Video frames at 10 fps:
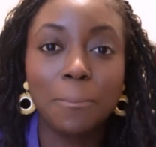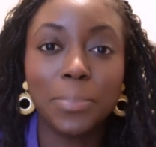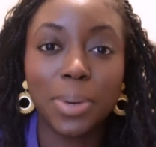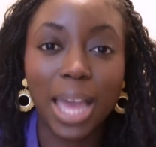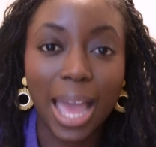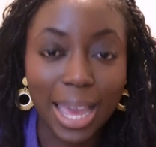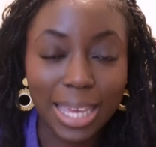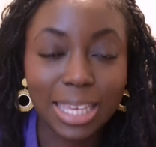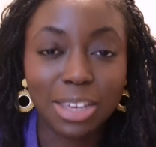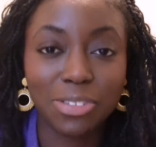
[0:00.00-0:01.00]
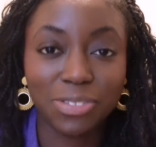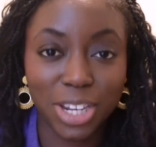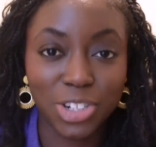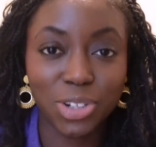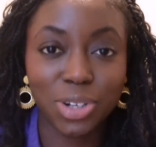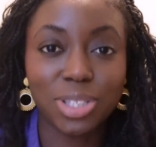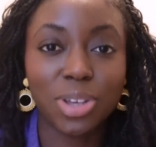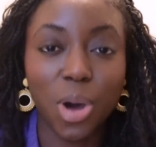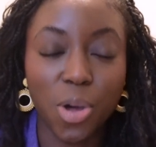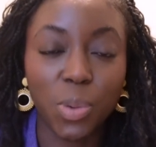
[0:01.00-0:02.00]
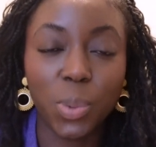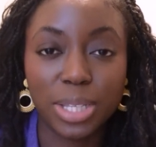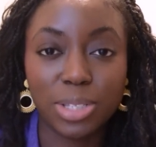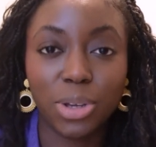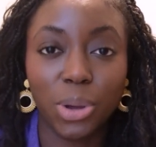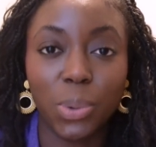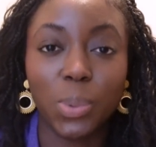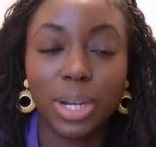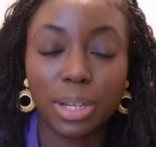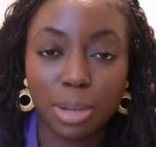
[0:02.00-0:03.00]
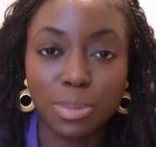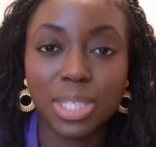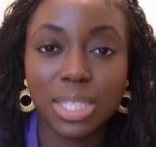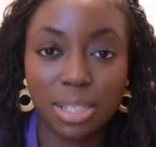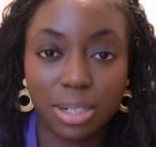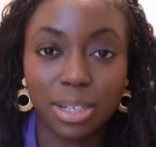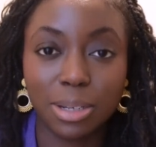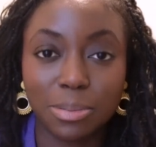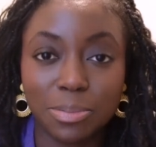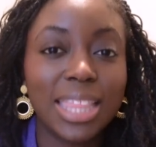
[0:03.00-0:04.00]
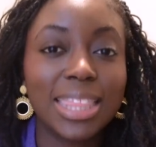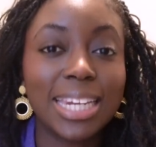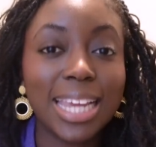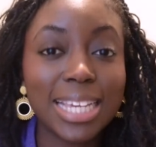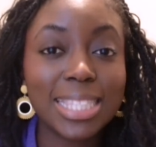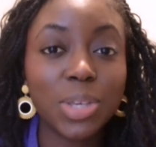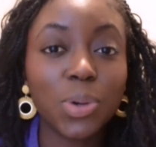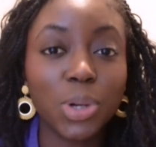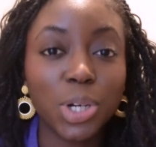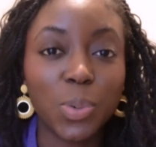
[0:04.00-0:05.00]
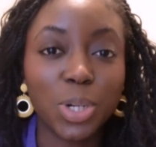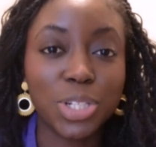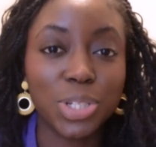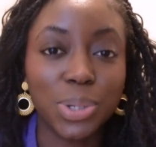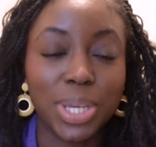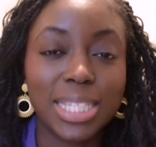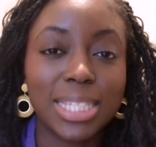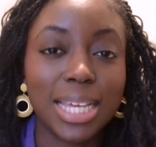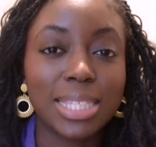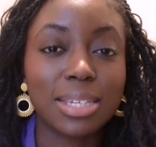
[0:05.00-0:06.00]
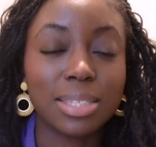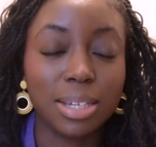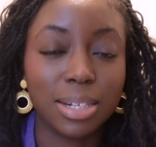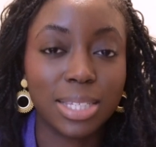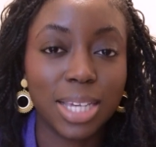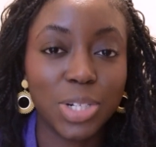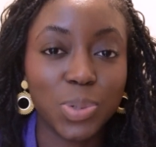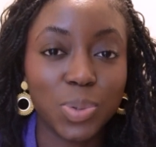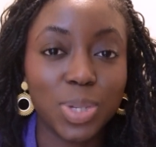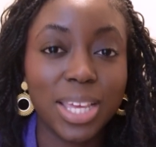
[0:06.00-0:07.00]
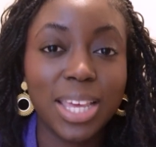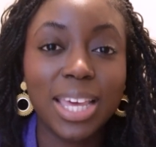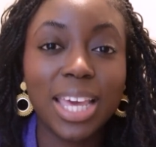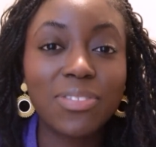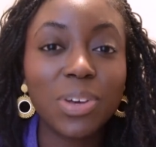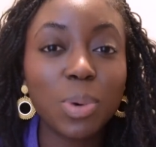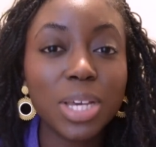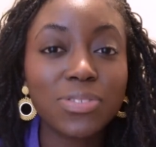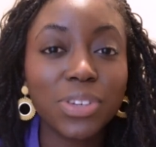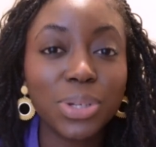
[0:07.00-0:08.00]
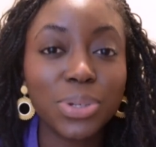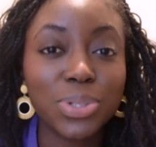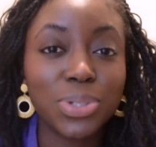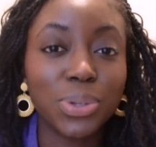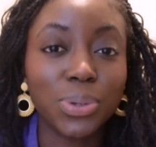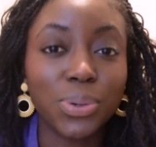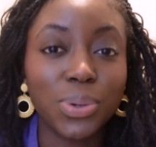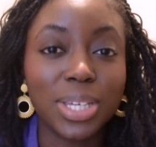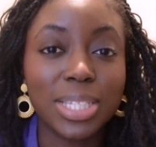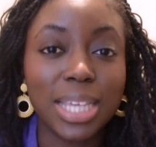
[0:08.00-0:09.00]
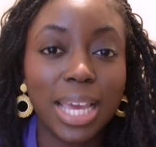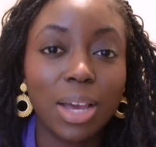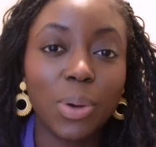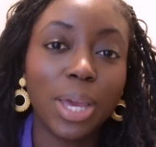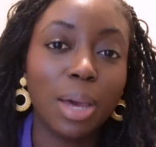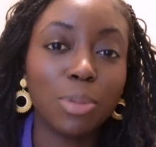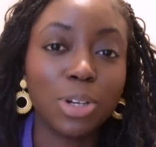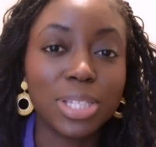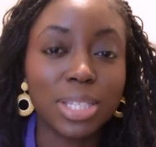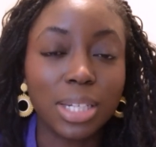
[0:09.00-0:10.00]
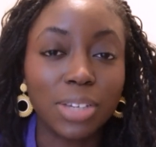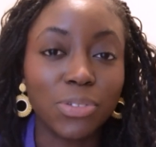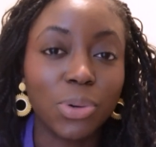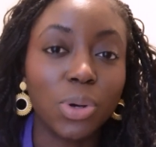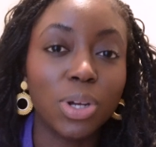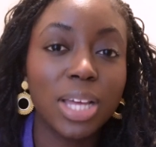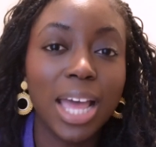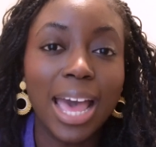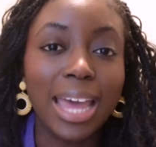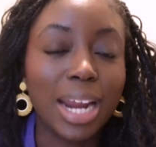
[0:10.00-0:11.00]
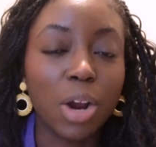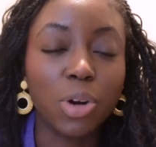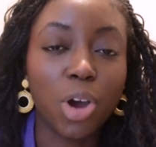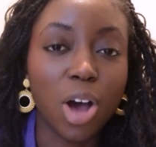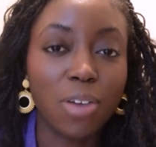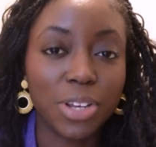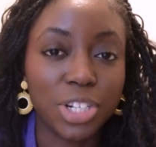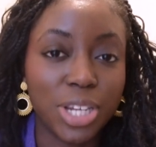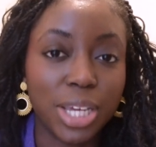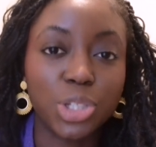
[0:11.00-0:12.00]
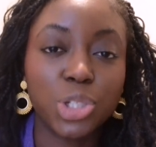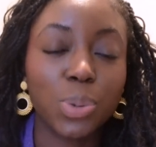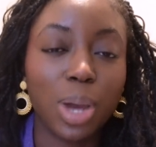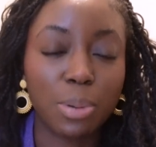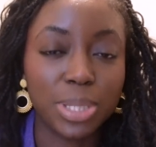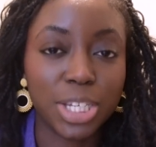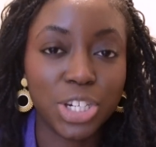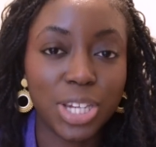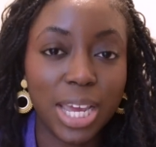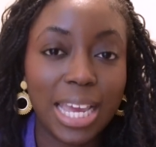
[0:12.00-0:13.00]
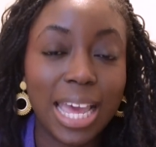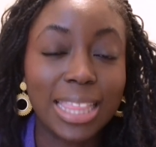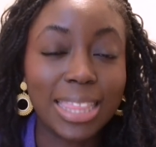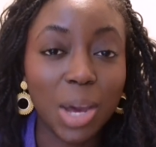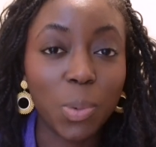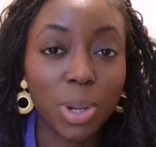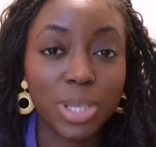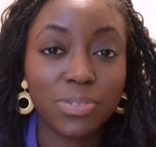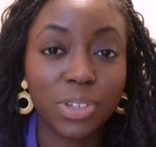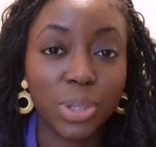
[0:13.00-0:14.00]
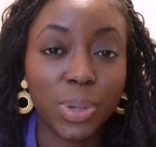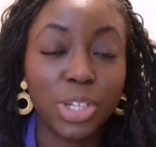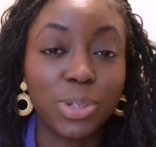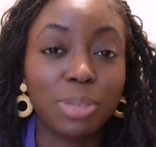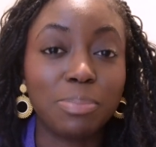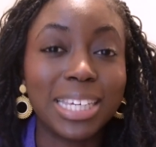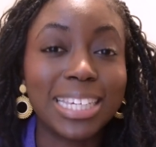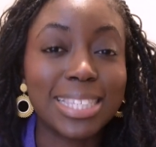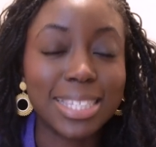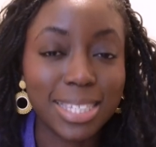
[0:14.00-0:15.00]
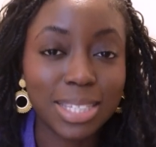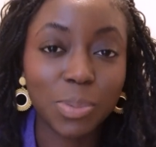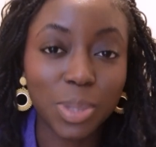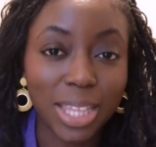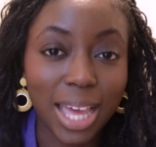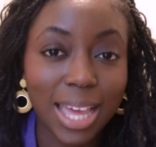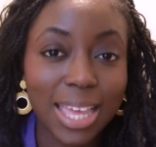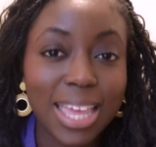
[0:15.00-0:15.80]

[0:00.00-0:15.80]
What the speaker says: but Anki flashcards are the way to go when it comes to studying. The next thing you're going to want to do is set a study schedule. If it works for you to say, okay, I'm going to study for an hour and a half each day, 2 hours each day, and that works for you and you can be consistent with that,